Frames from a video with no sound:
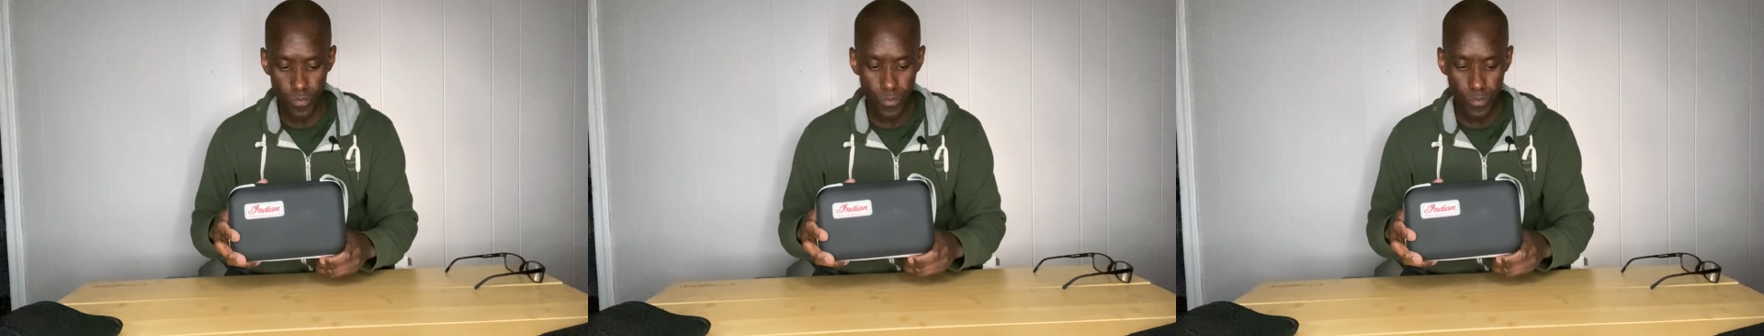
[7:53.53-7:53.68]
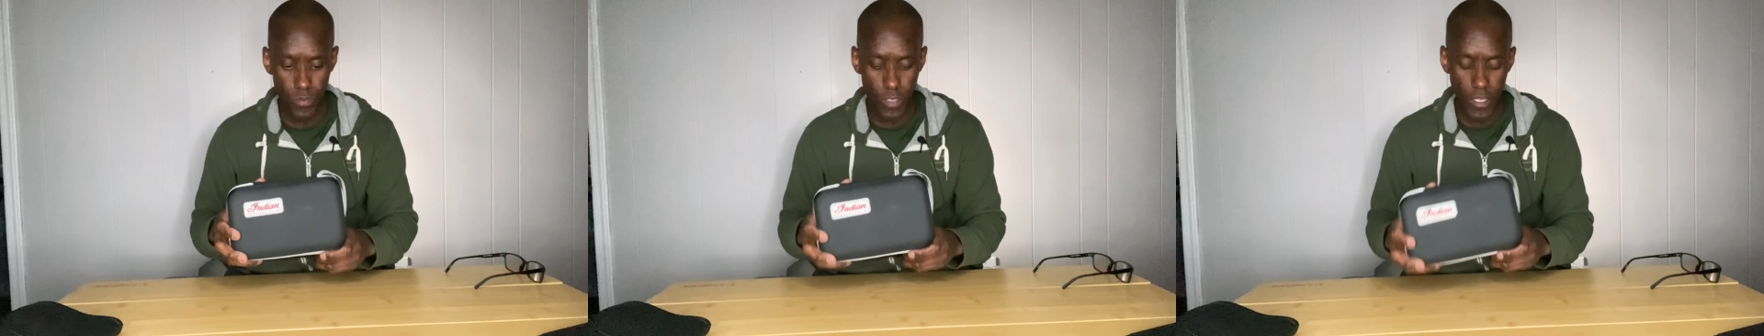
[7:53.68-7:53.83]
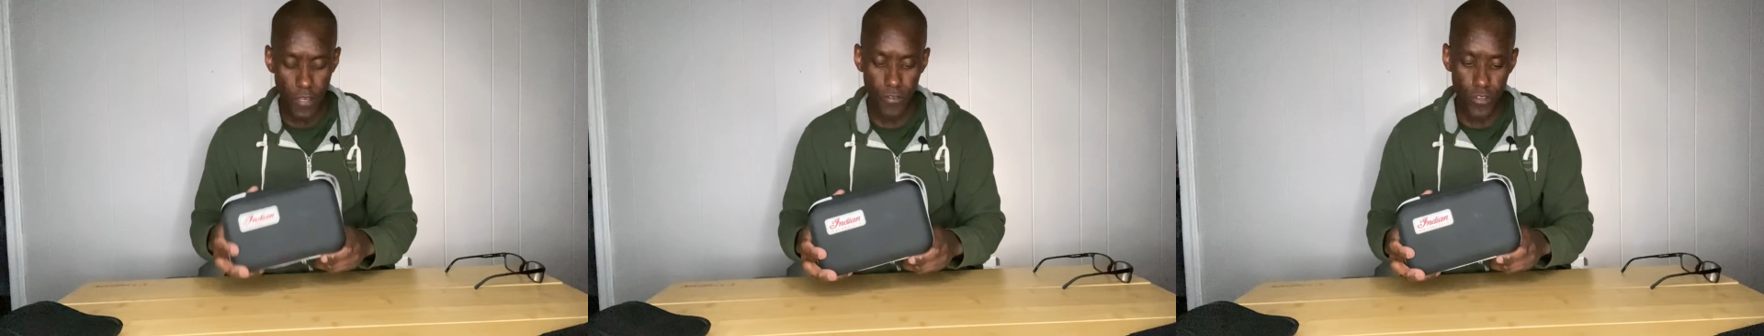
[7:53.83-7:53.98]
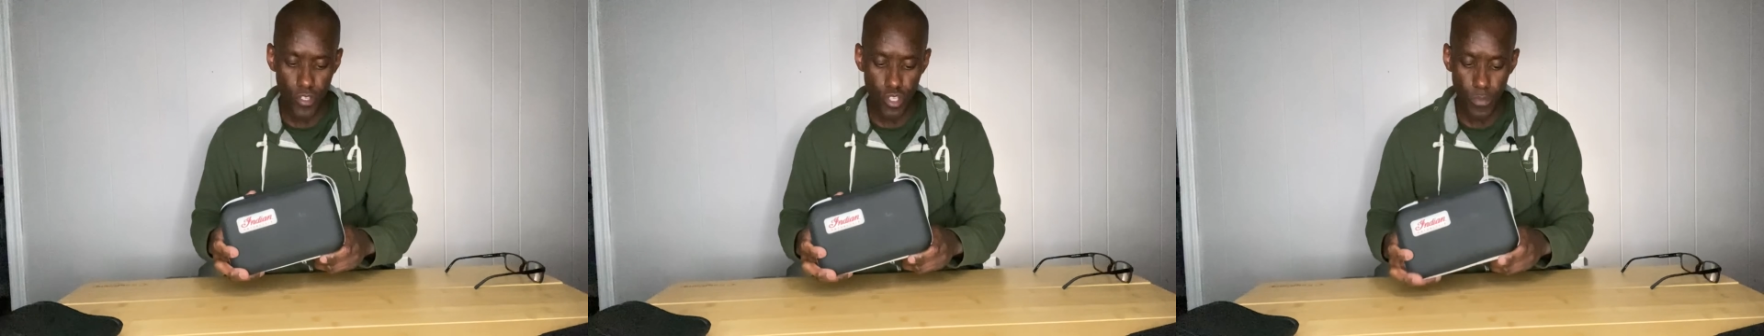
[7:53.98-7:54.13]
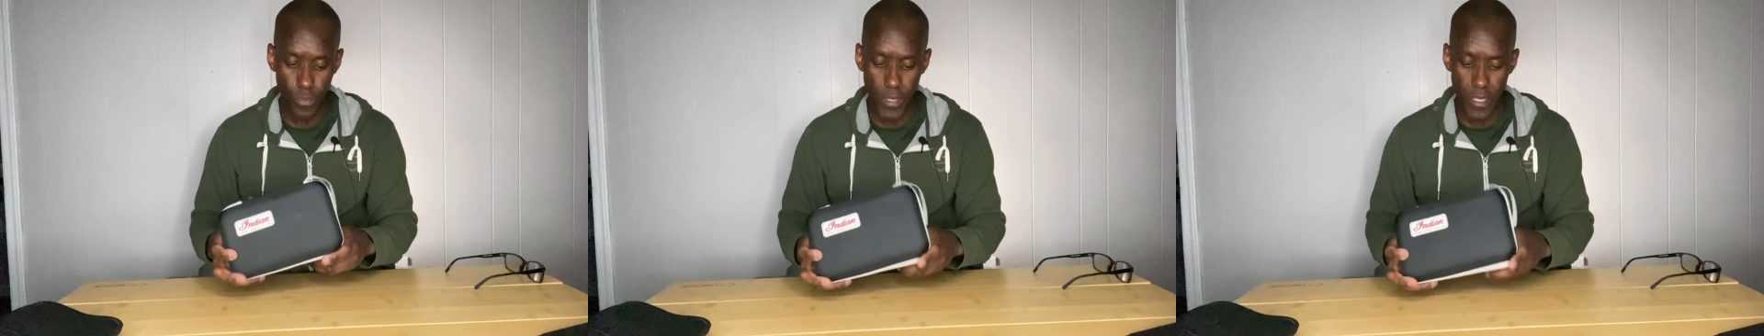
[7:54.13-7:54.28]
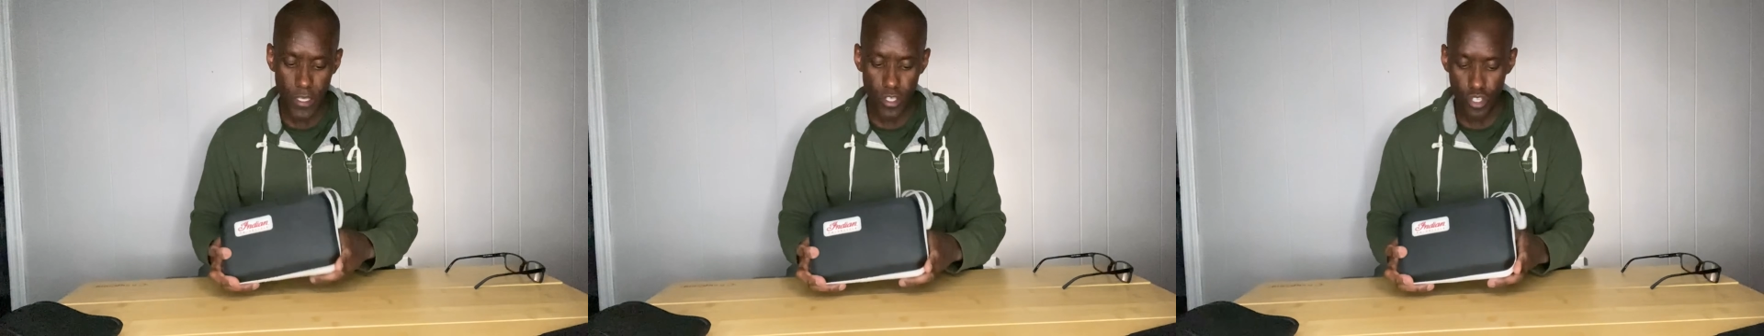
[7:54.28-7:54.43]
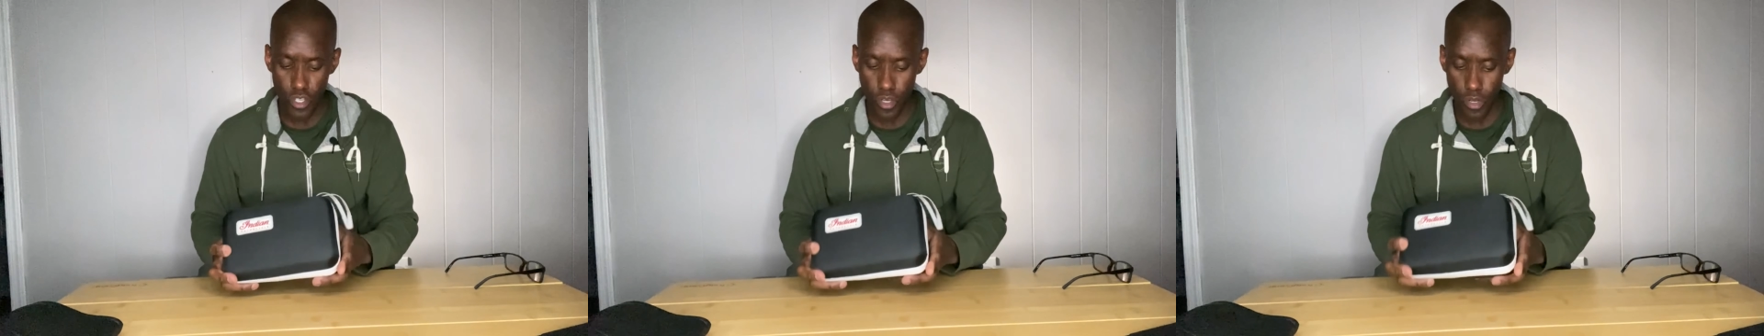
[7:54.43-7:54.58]
given to me.
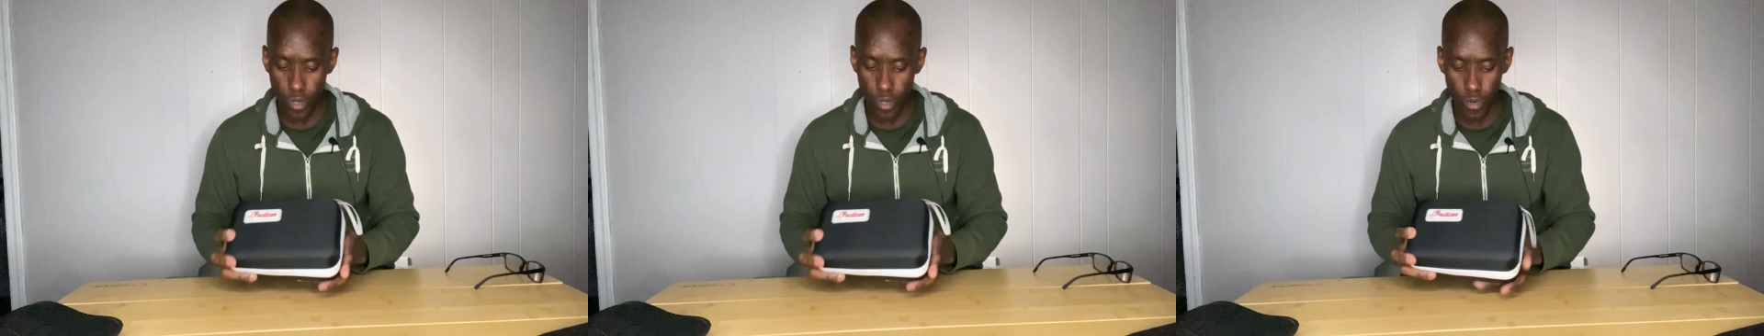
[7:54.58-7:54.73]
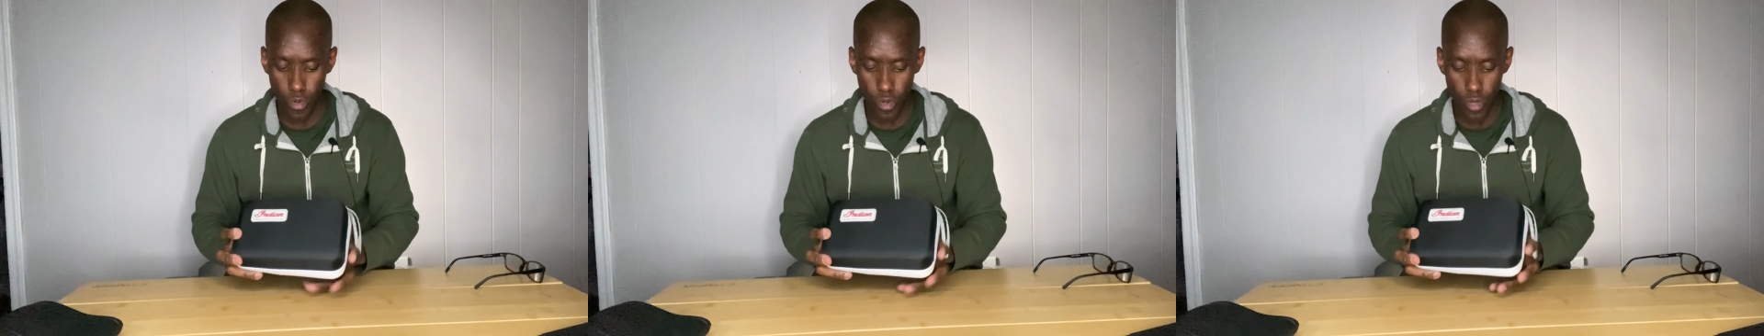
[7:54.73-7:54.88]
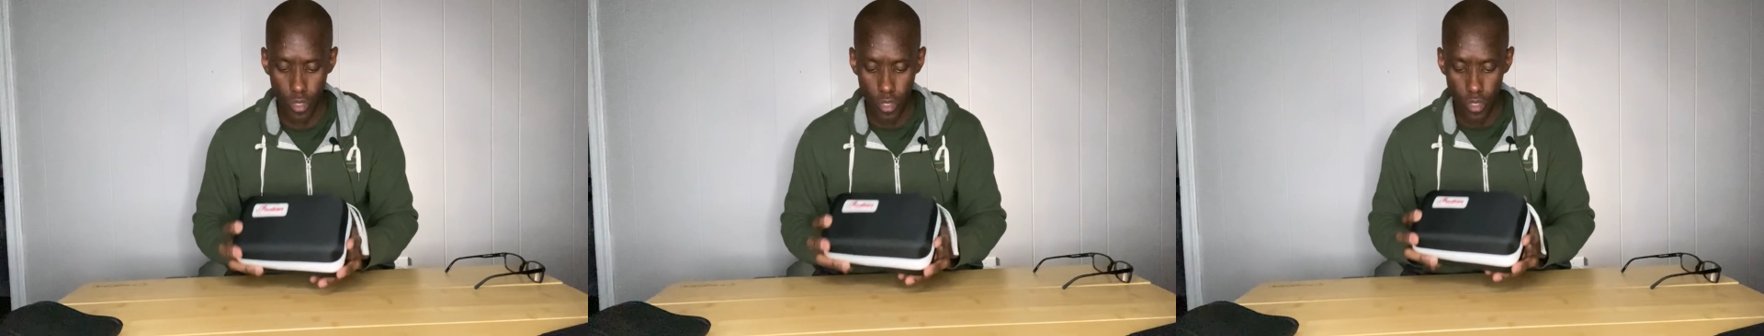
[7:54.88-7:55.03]
So